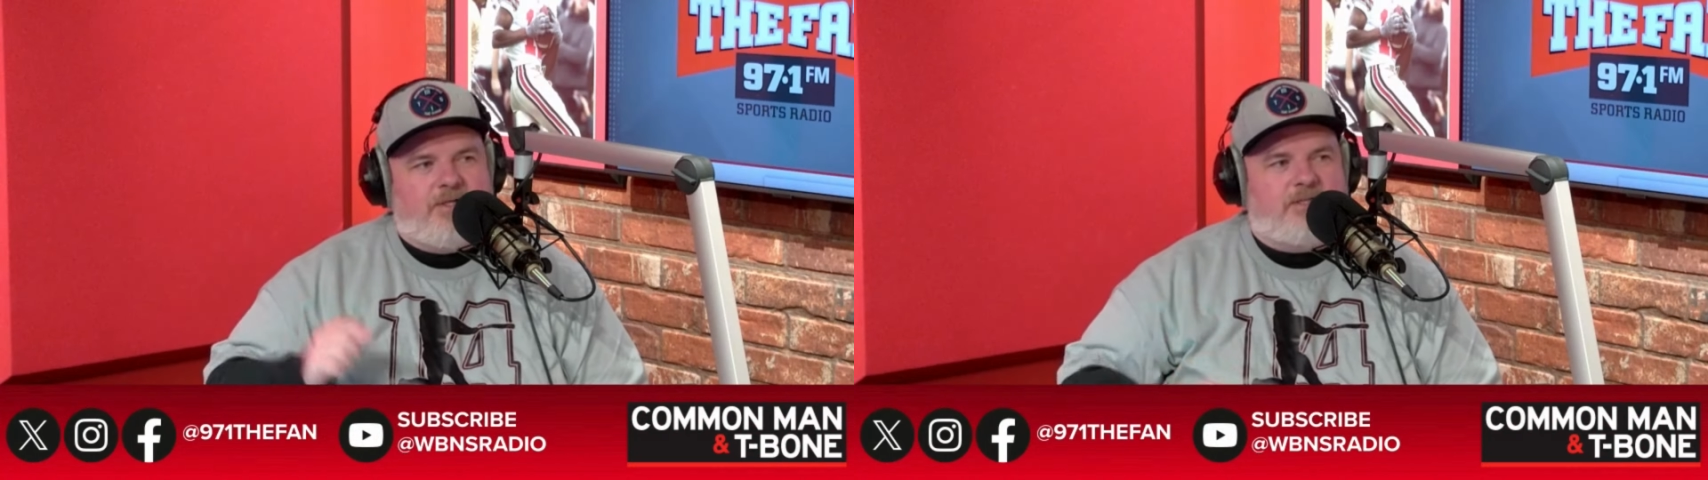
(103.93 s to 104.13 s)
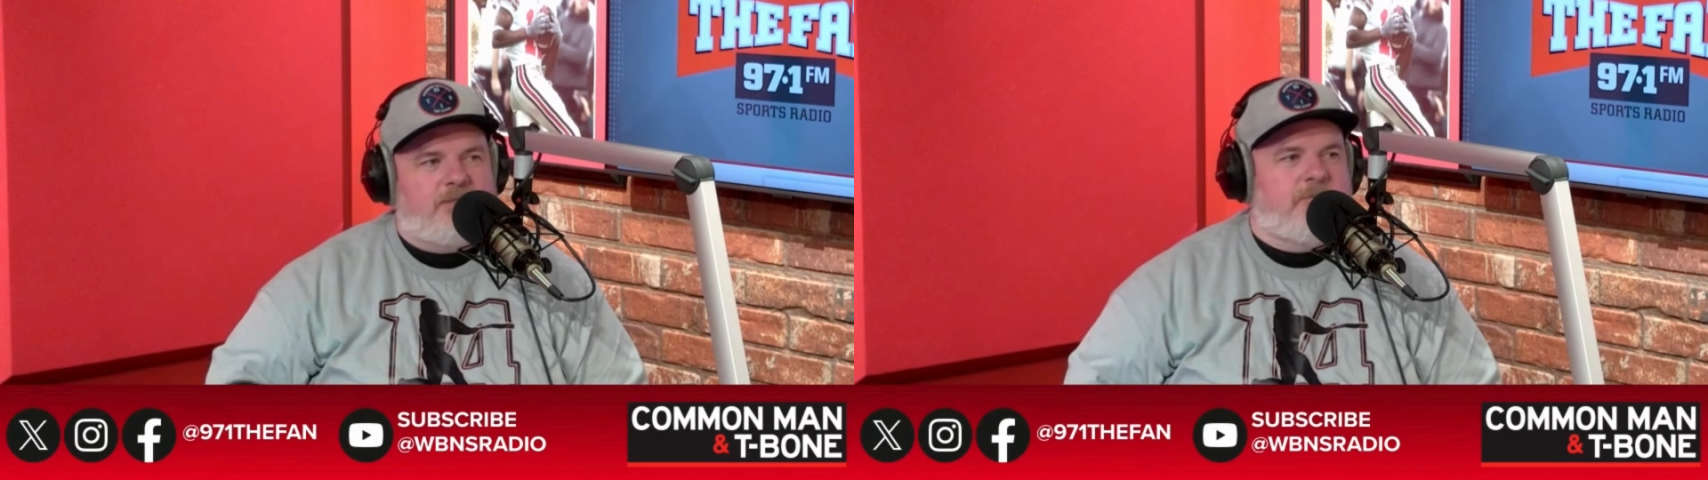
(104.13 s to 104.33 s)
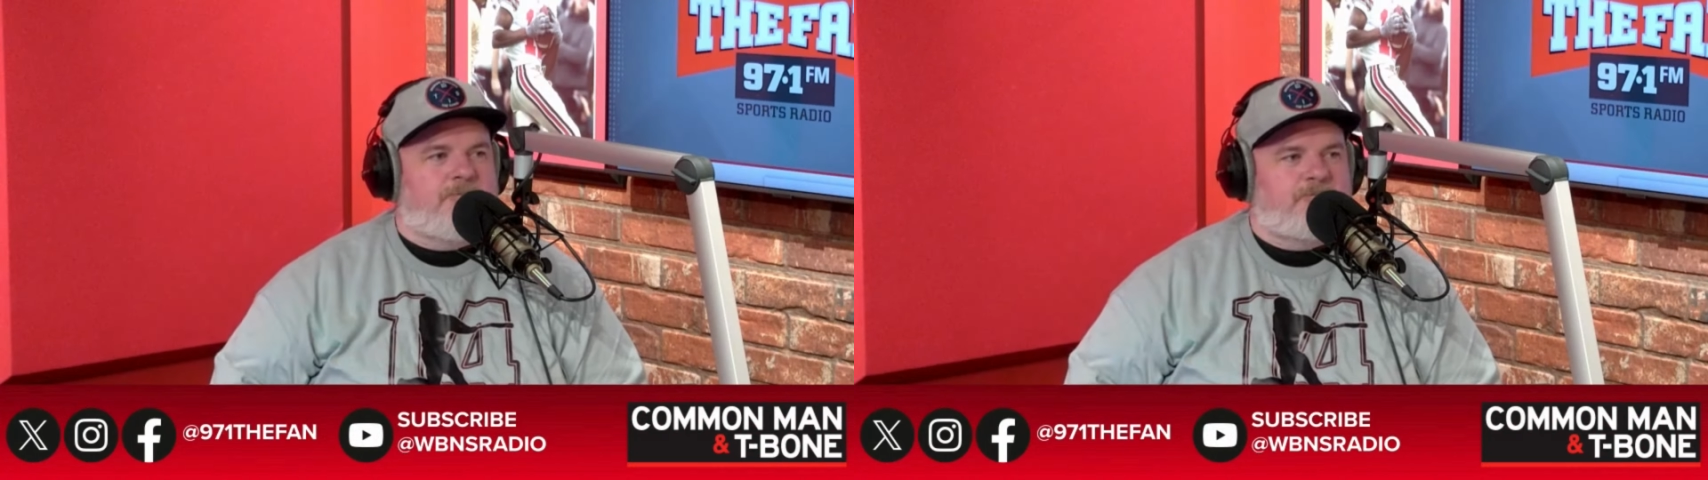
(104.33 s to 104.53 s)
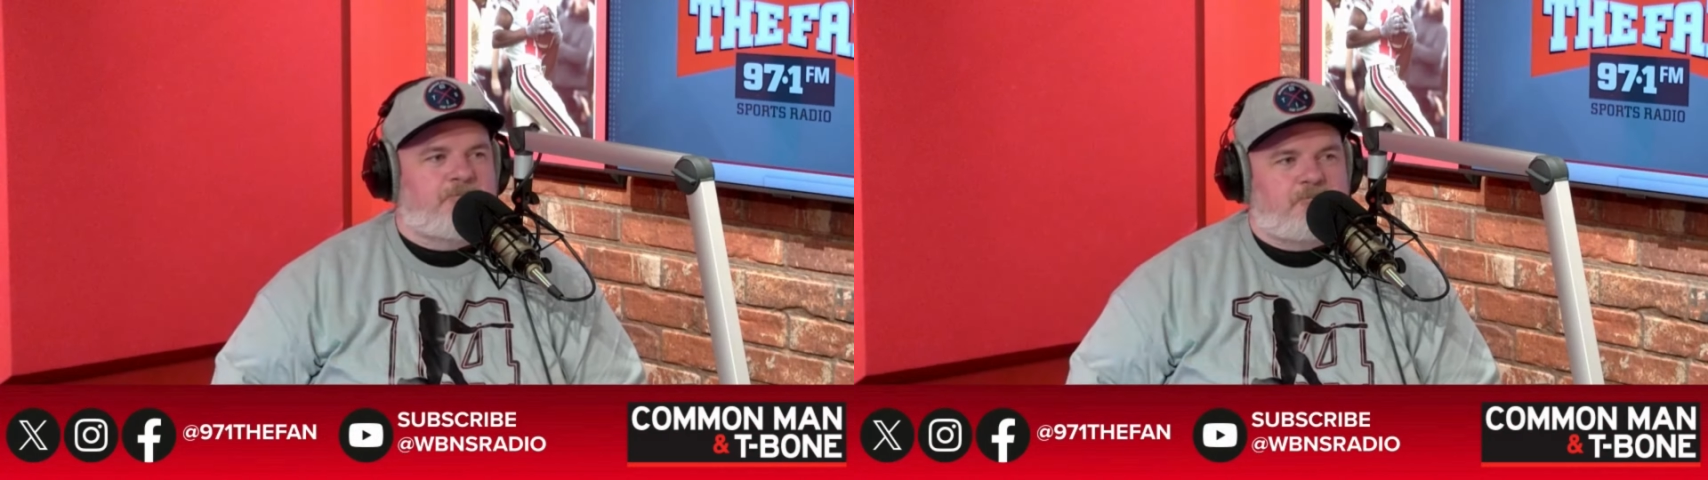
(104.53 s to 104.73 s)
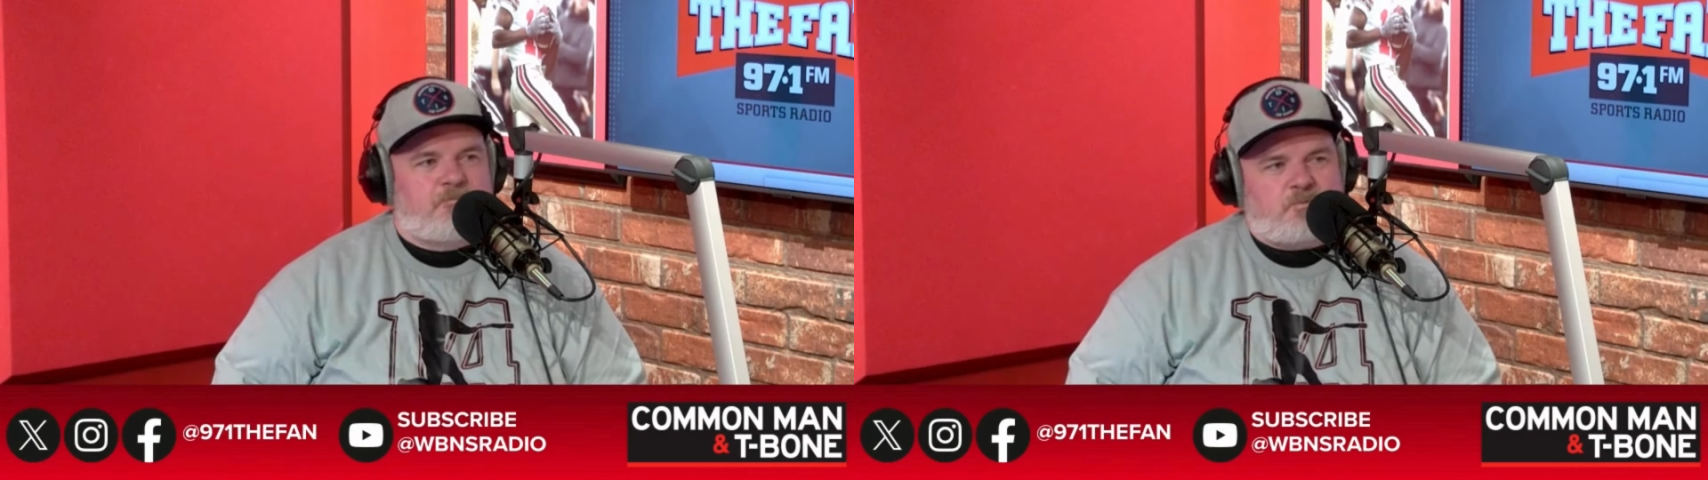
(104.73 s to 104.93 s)
this. A
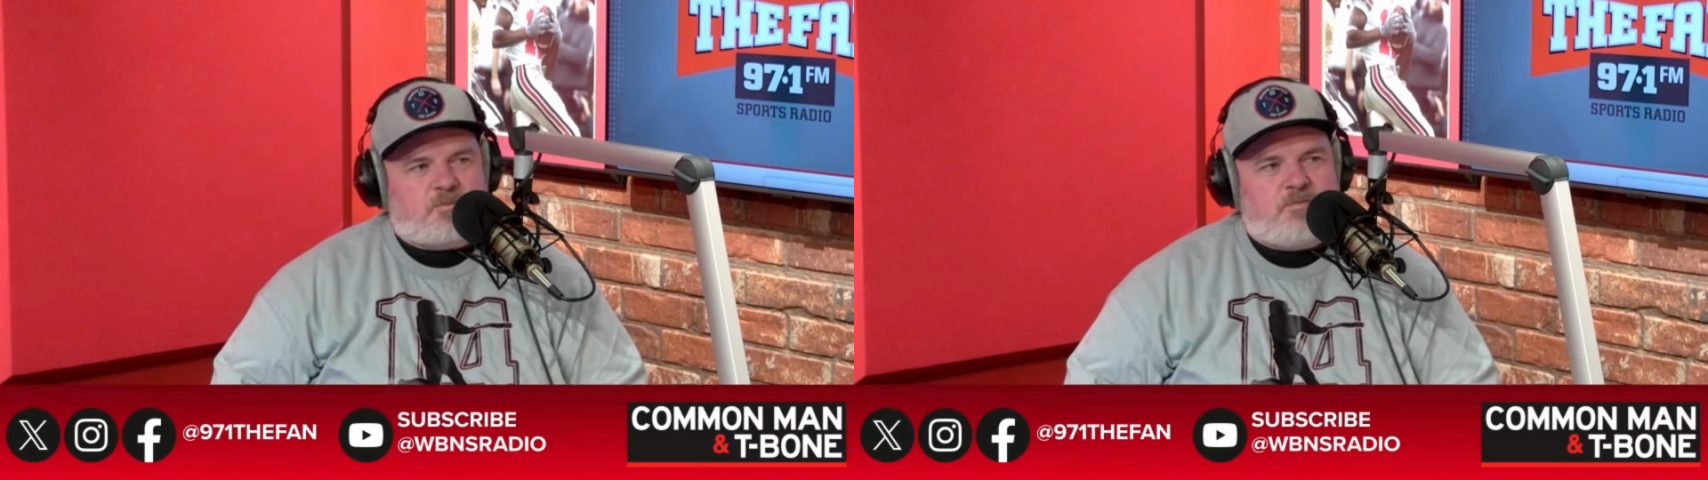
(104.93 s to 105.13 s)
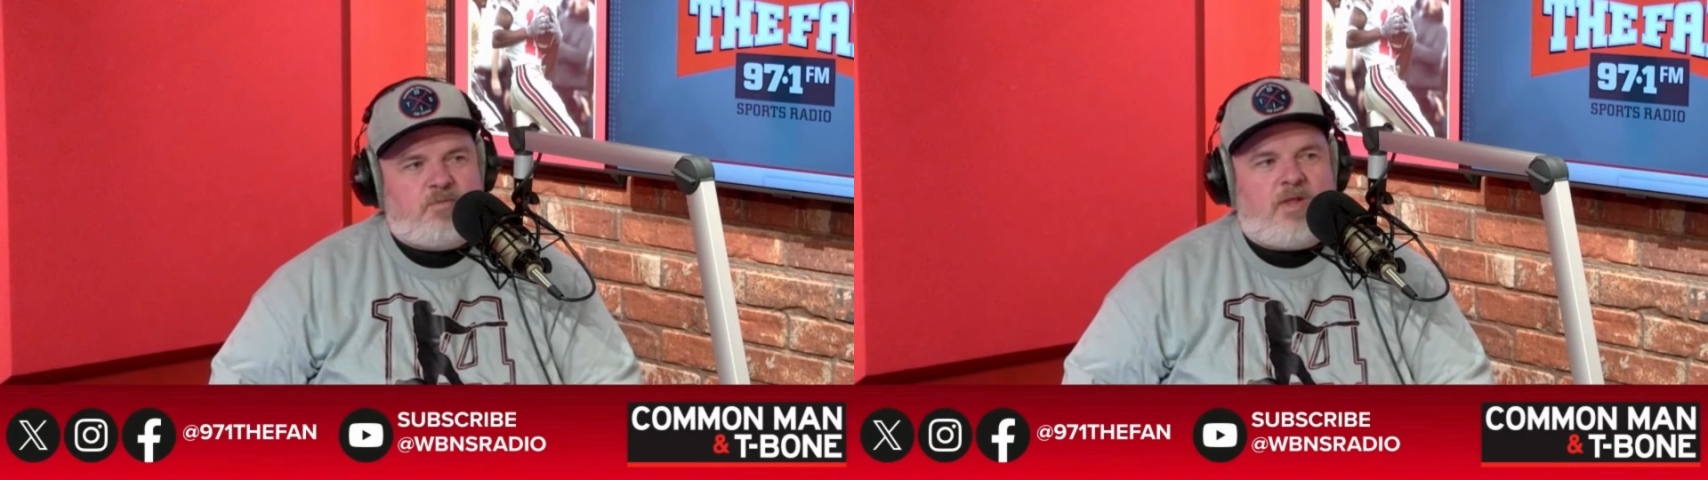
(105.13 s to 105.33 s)
little heat.